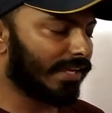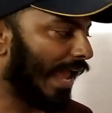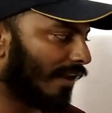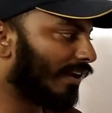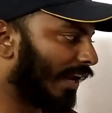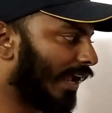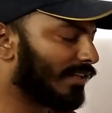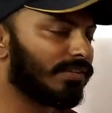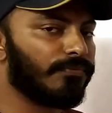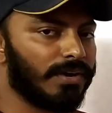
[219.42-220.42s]

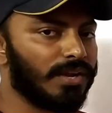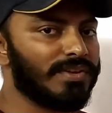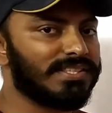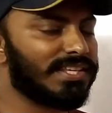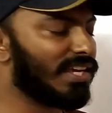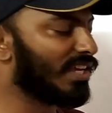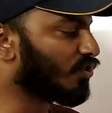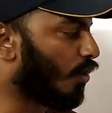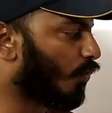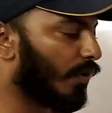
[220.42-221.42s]
calculate the
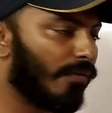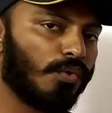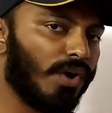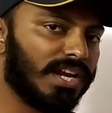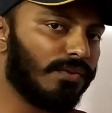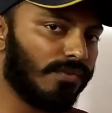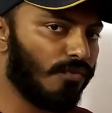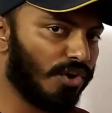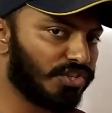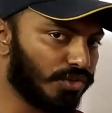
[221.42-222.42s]
frequencies or whatever query we
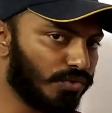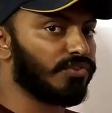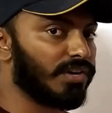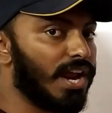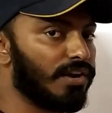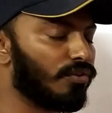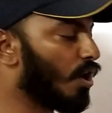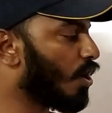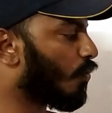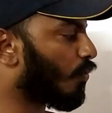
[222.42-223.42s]
want to run,
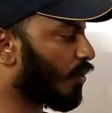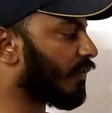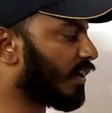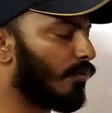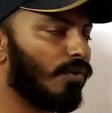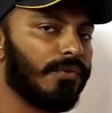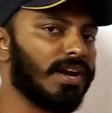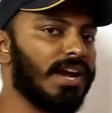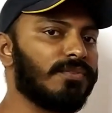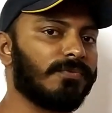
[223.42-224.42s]
whatever, whatever
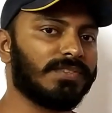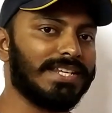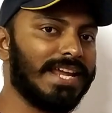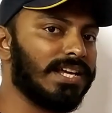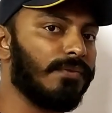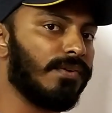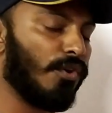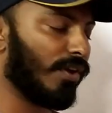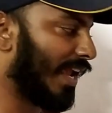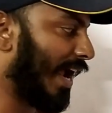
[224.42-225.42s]
kind of the data we
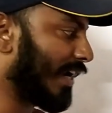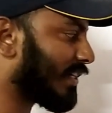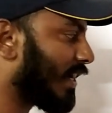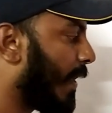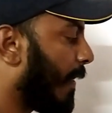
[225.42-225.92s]
want to get,